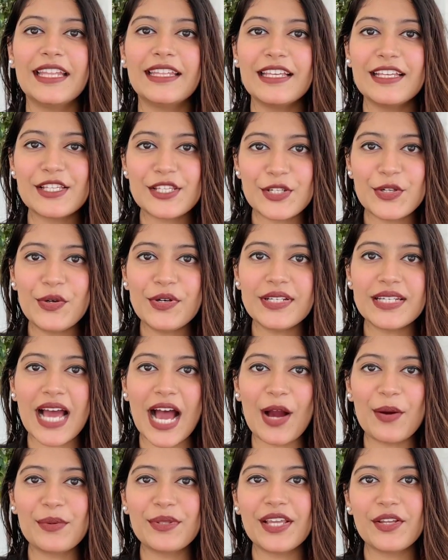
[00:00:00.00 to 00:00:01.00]
There is no
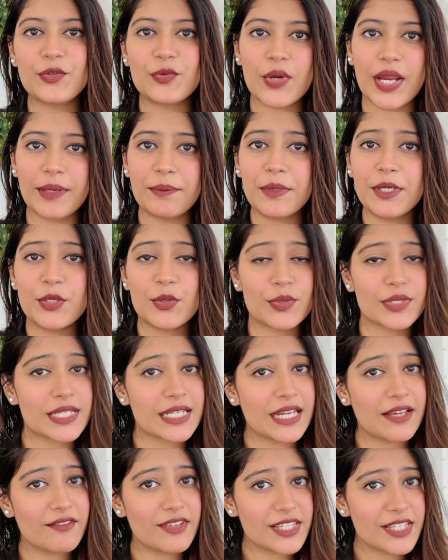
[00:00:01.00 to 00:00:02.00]
doubt that Redmi Note
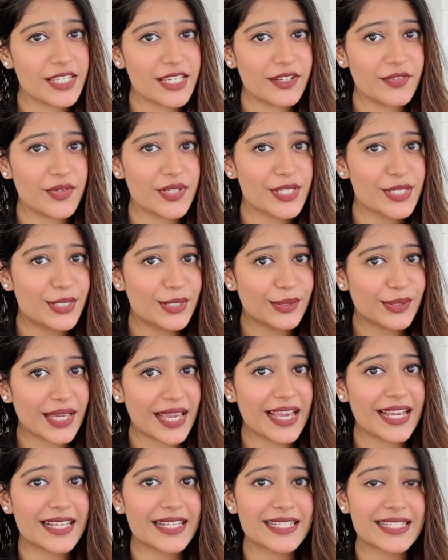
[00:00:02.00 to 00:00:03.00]
11 series look
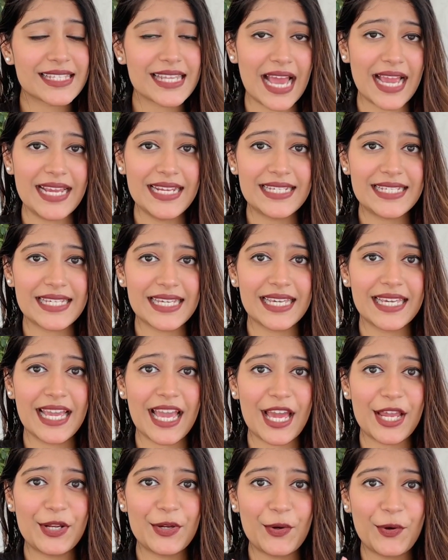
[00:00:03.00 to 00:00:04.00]
exciting,
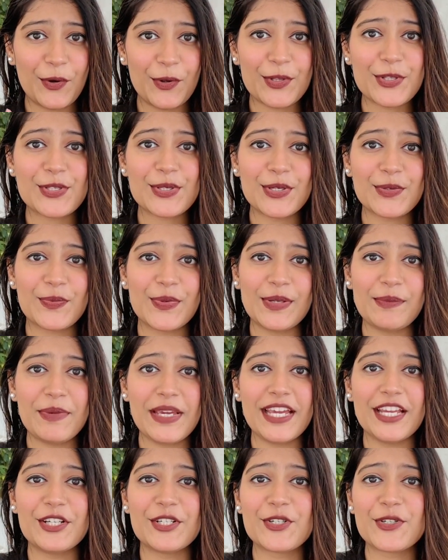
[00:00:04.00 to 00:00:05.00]
and also it will
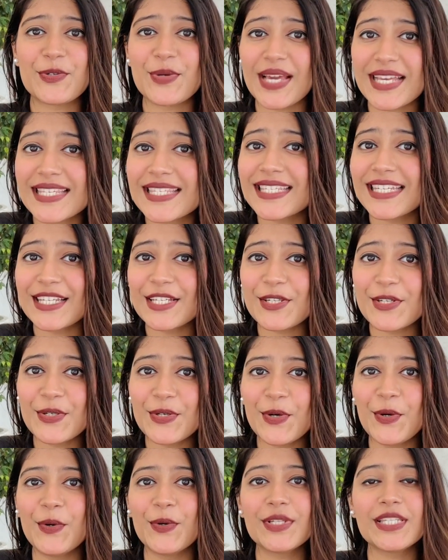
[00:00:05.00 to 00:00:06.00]
be interesting to
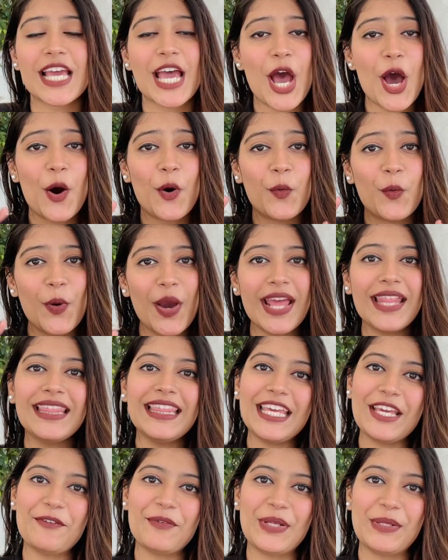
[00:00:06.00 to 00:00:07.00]
note when
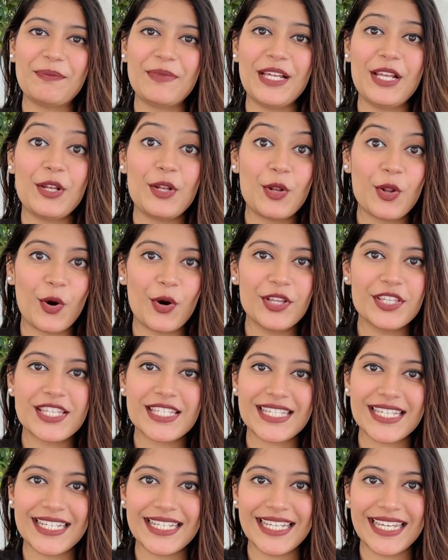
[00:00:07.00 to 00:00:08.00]
they will be
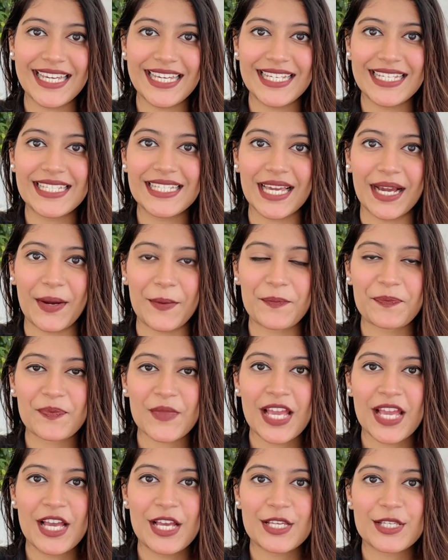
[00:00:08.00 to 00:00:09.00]
launched in India.
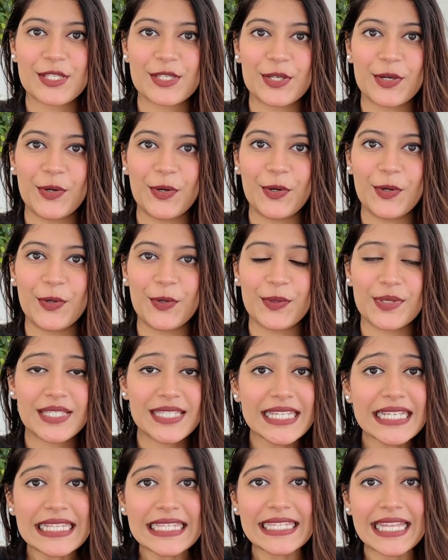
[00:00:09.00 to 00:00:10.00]
So
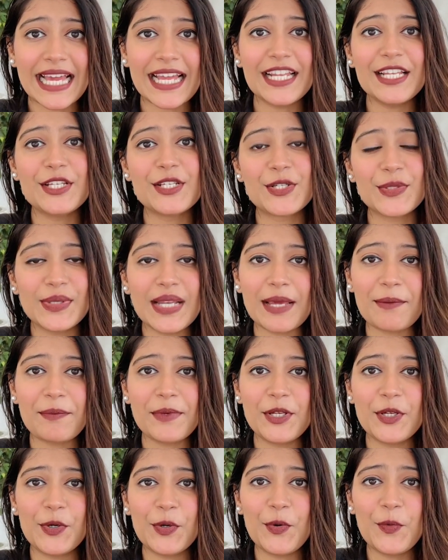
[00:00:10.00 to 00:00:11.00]
till then, do let
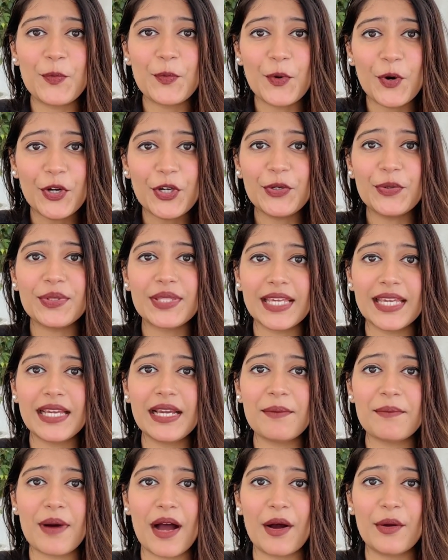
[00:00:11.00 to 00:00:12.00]
me know what you
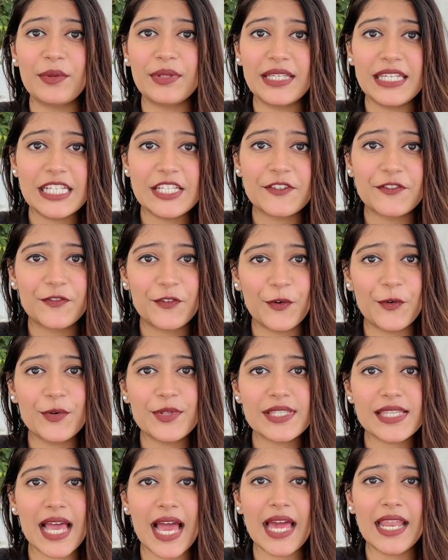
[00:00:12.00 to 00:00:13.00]
think about these
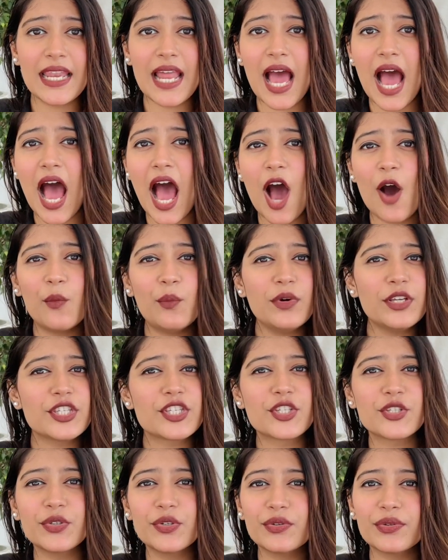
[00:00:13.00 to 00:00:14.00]
phones and how
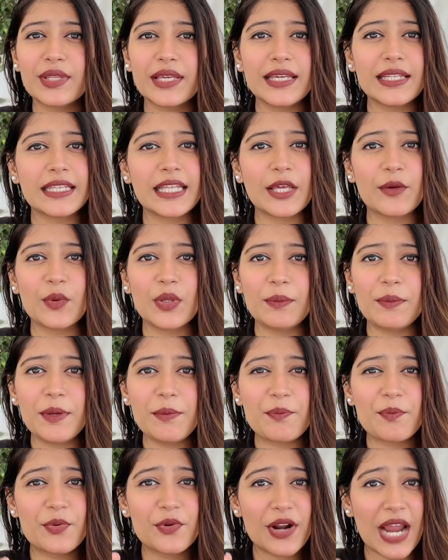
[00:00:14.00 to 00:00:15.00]
much do you think they will be
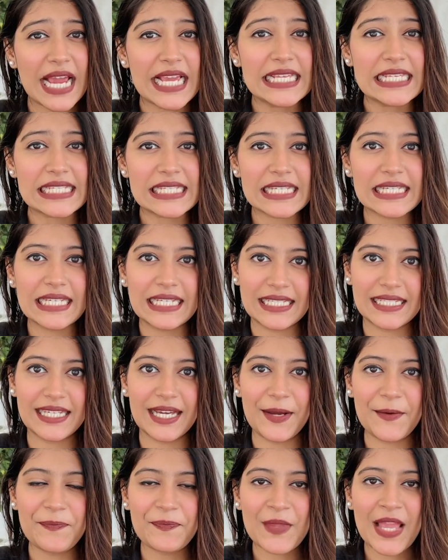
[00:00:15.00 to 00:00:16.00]
priced in
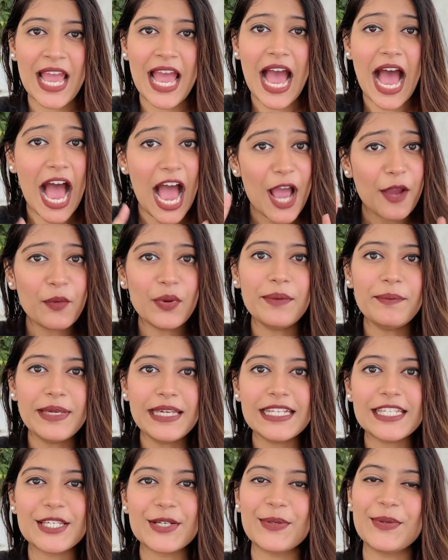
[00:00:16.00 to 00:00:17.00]
India. I will
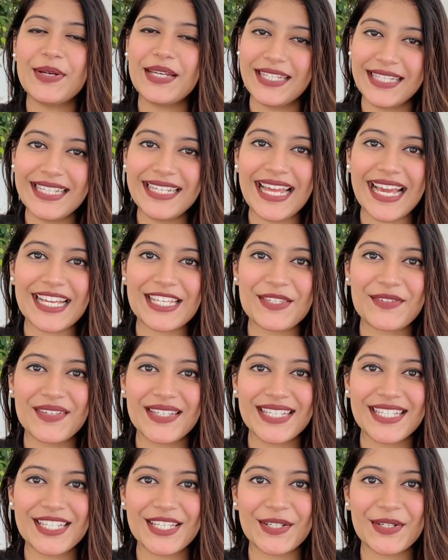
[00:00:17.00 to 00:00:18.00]
meet you in the next
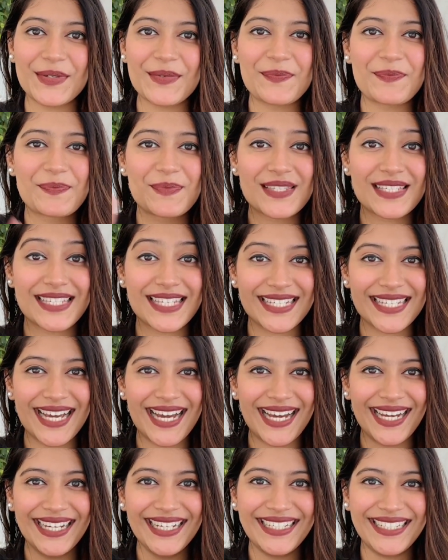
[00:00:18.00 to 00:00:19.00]
video.
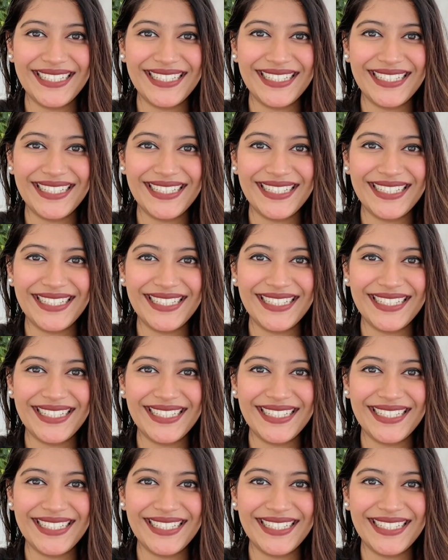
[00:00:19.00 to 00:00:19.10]
Ta-da!